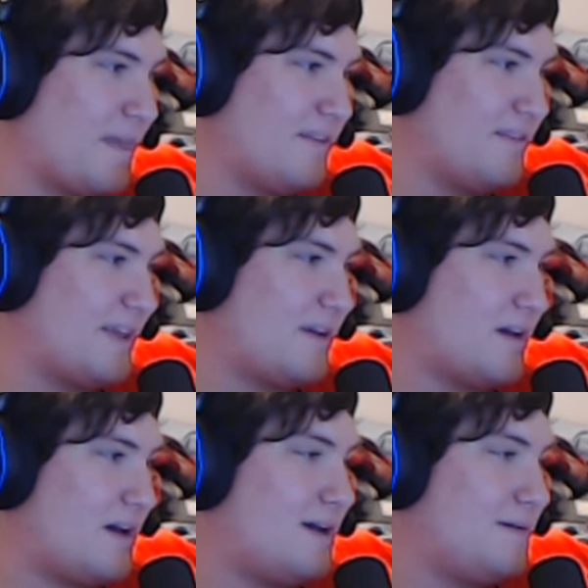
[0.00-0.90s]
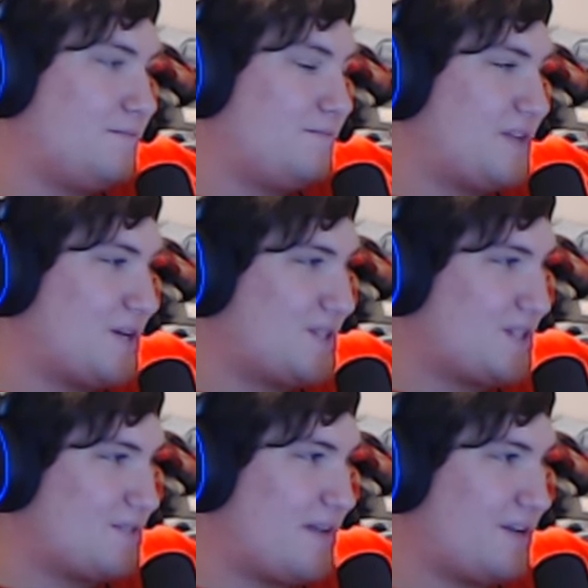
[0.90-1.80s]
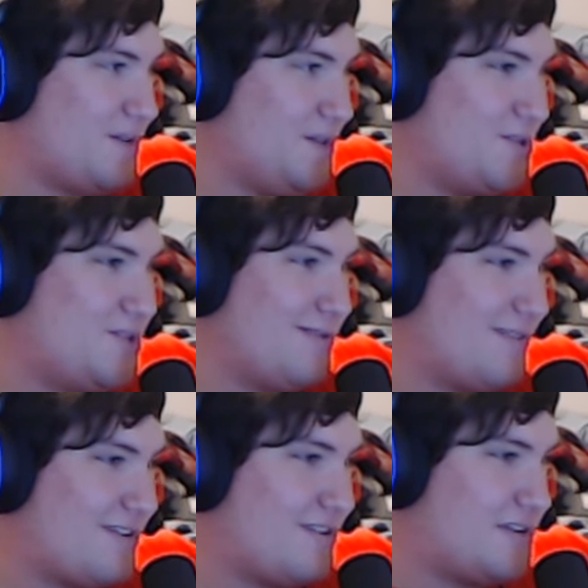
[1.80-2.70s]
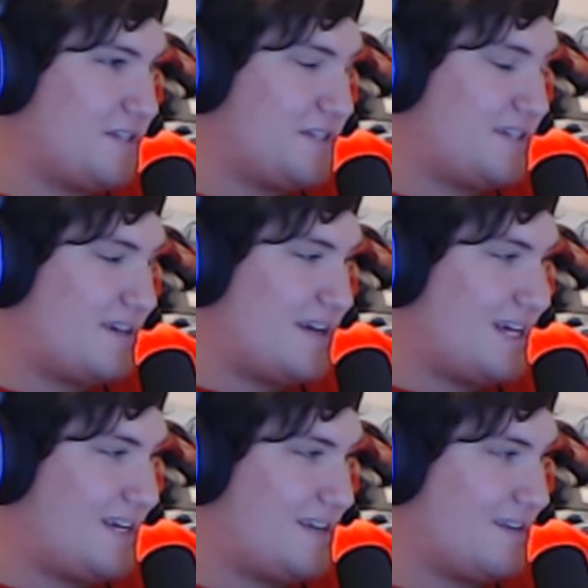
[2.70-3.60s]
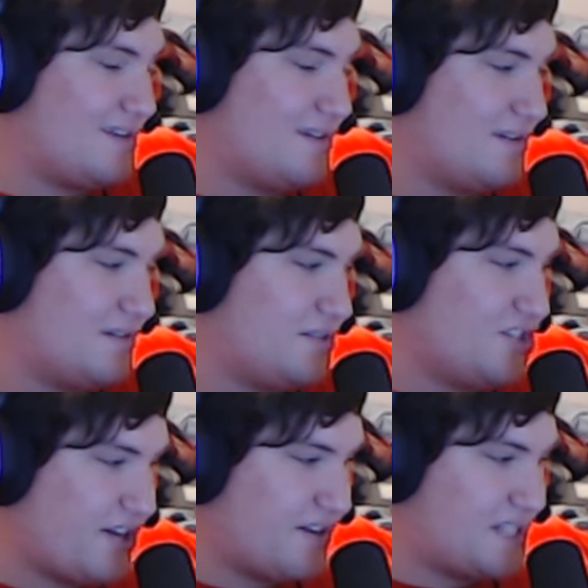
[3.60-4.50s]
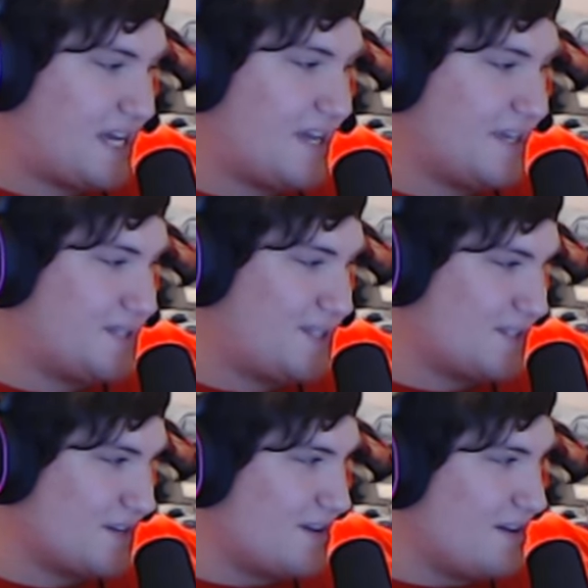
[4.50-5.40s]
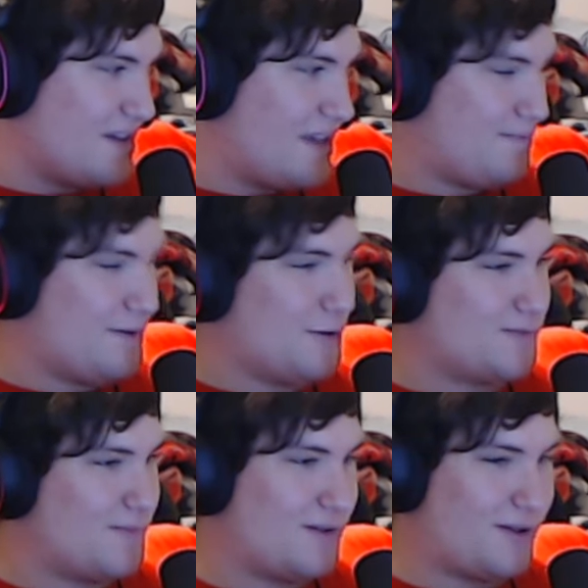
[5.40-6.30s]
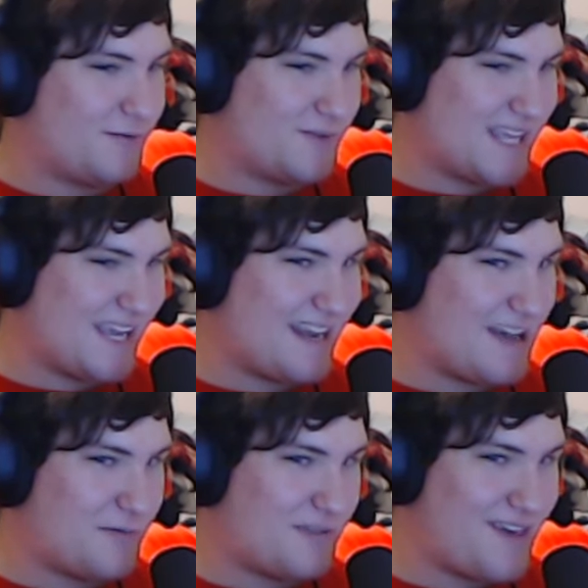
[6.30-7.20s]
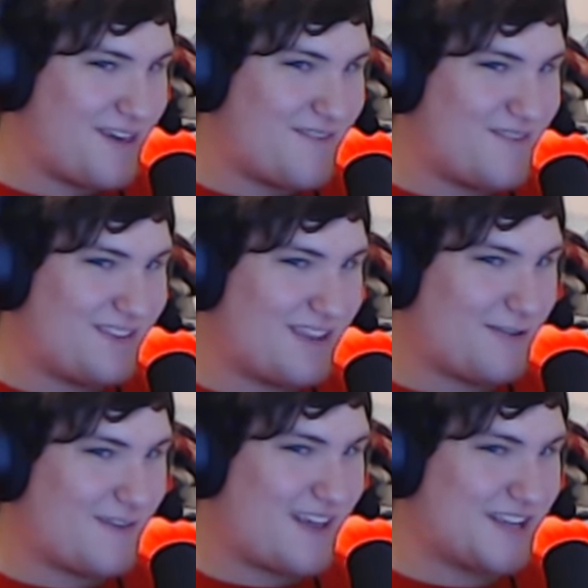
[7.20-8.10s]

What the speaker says: Like, there's this metal YouTuber called Jarrett Dines, and Post Malone was hanging out with him, and they were like